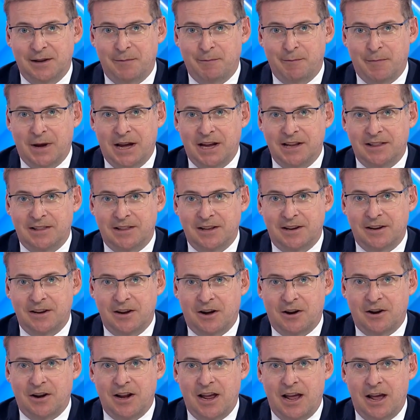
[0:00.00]
that made the
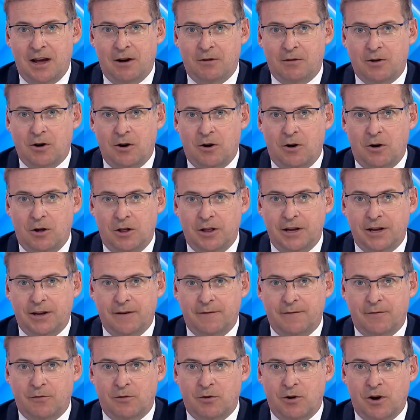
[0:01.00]

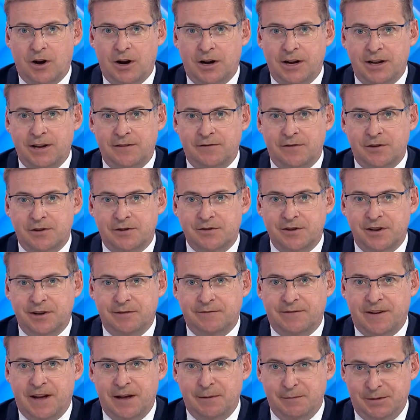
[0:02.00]
non-alcoholic variety of the
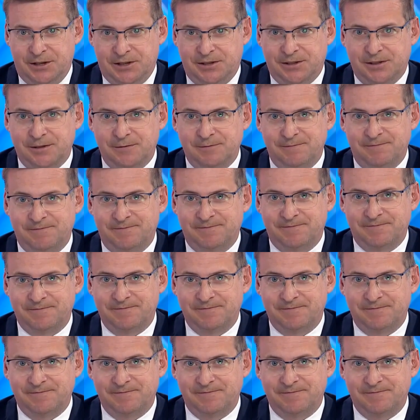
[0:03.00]
drink famous.